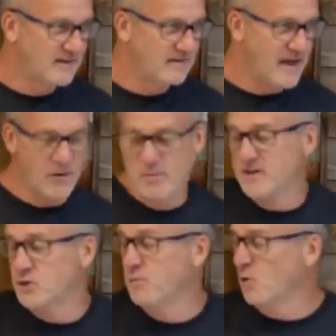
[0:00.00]
Now, it would have been
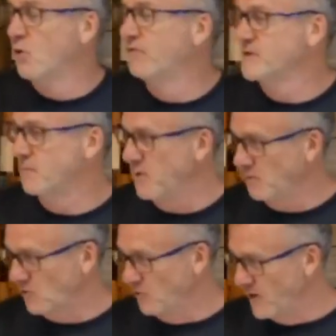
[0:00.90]
super cool if it was a
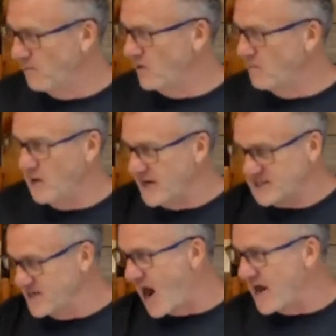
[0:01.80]
biblical number, but it's not.